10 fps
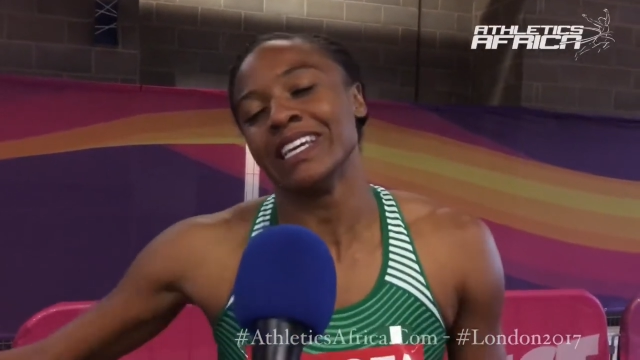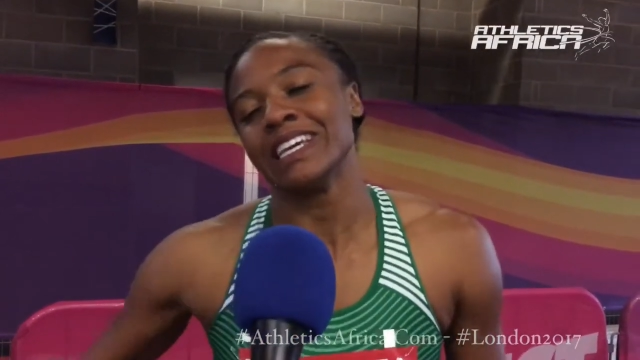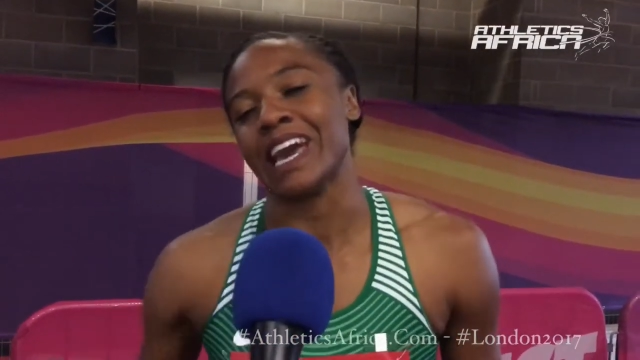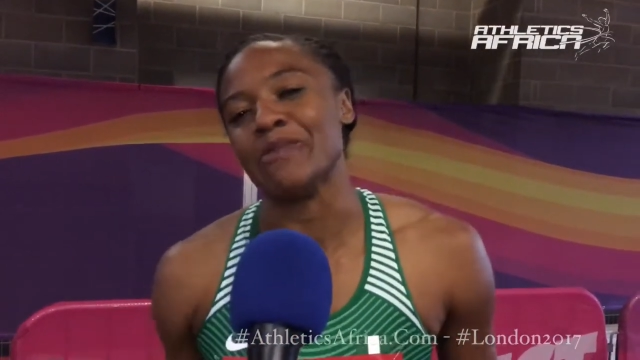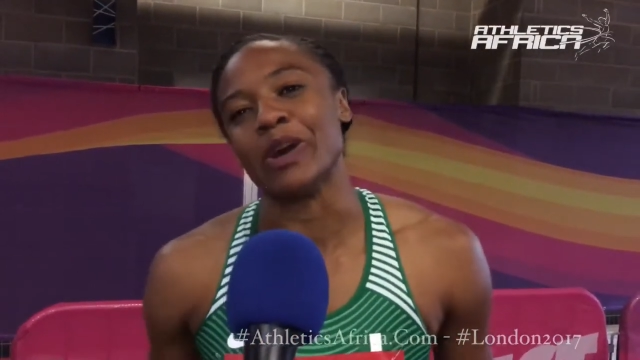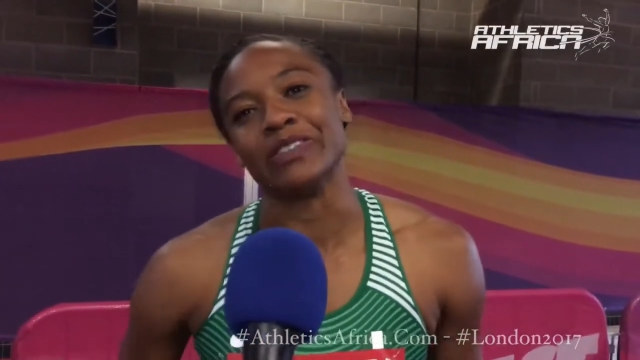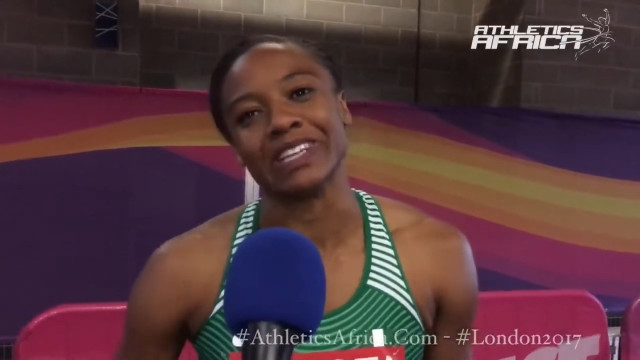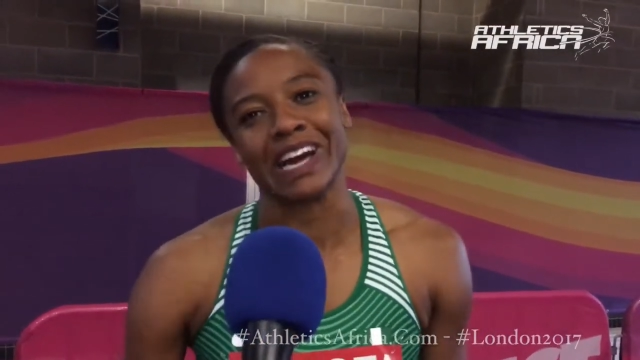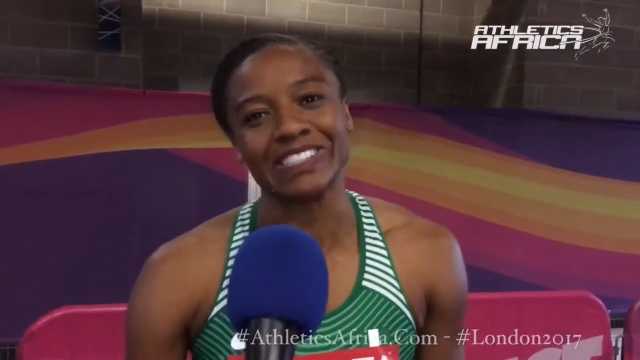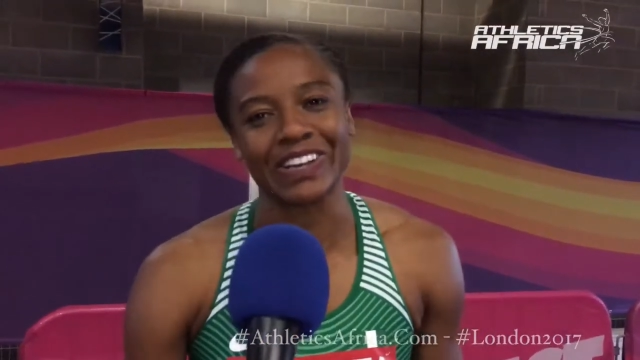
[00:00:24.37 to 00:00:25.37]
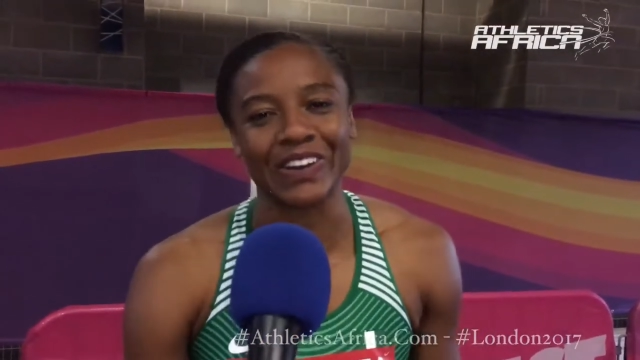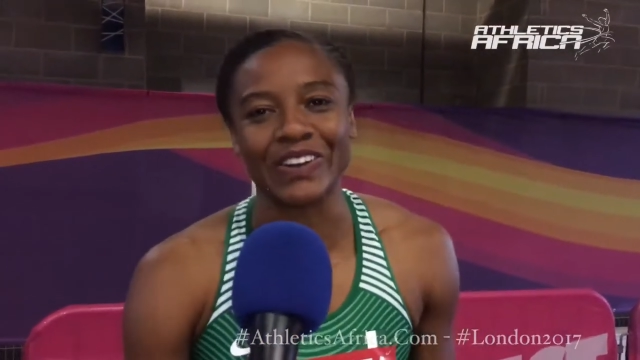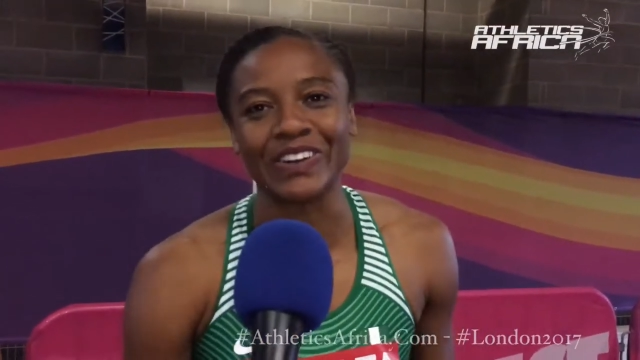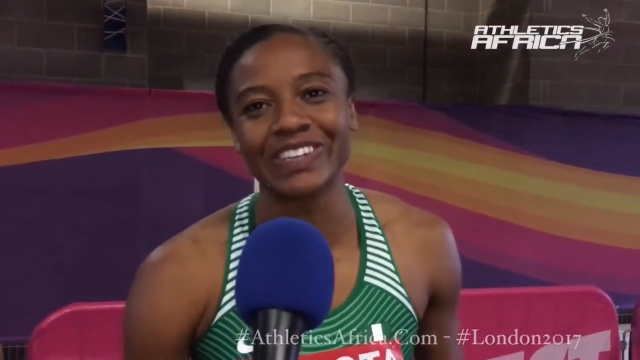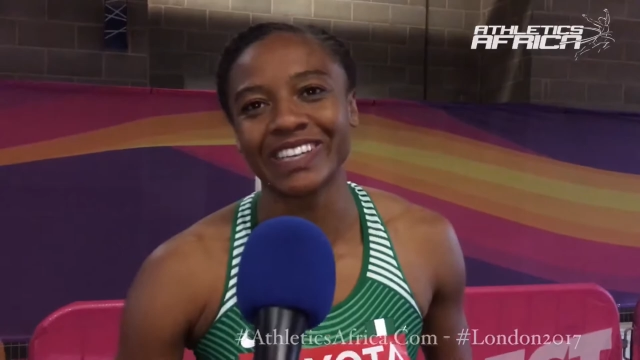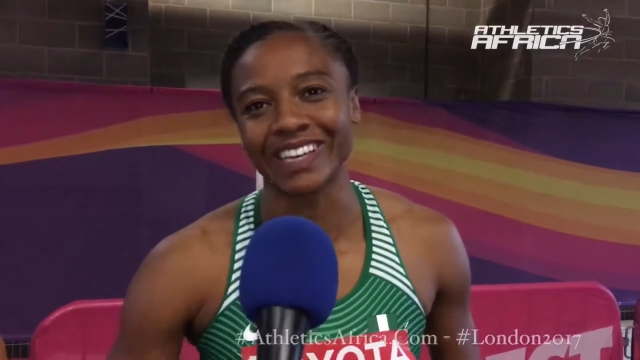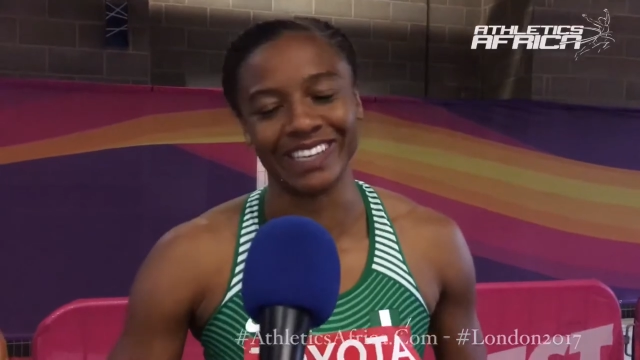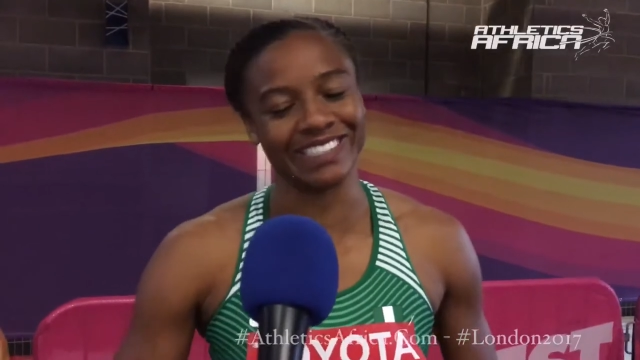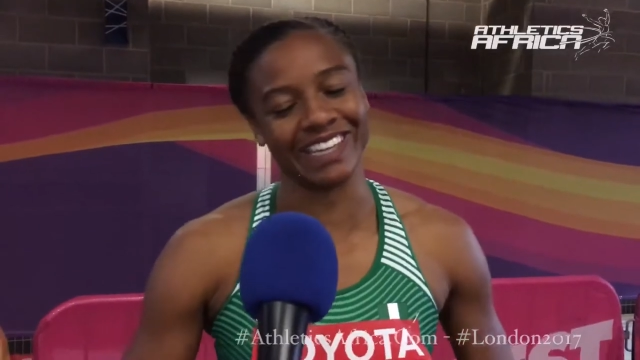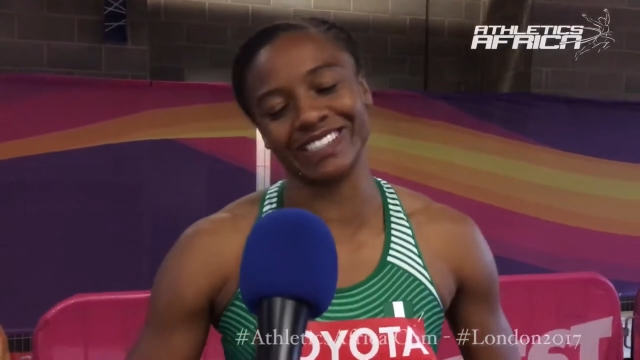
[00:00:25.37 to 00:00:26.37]
came off the last hurdle and
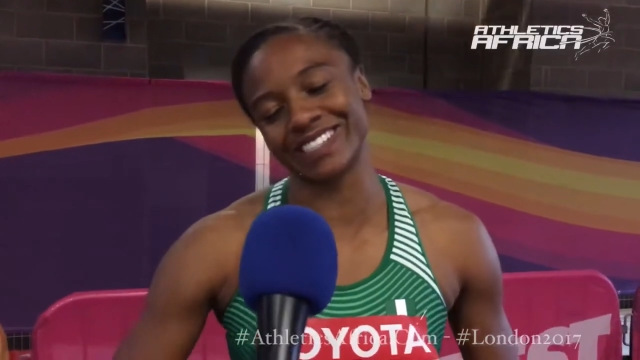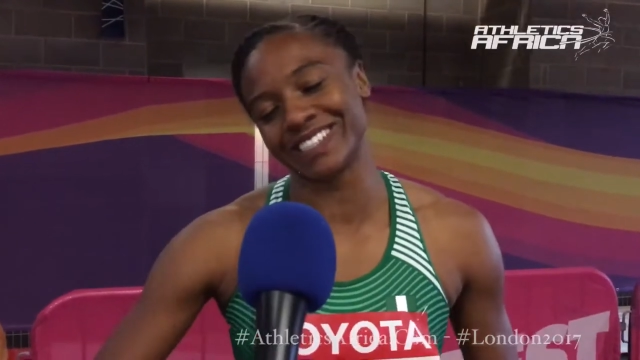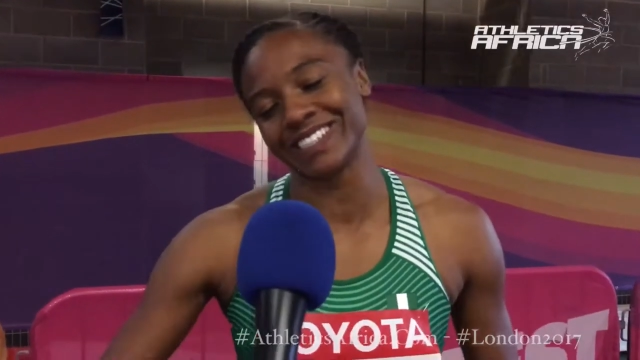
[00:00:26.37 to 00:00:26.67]
just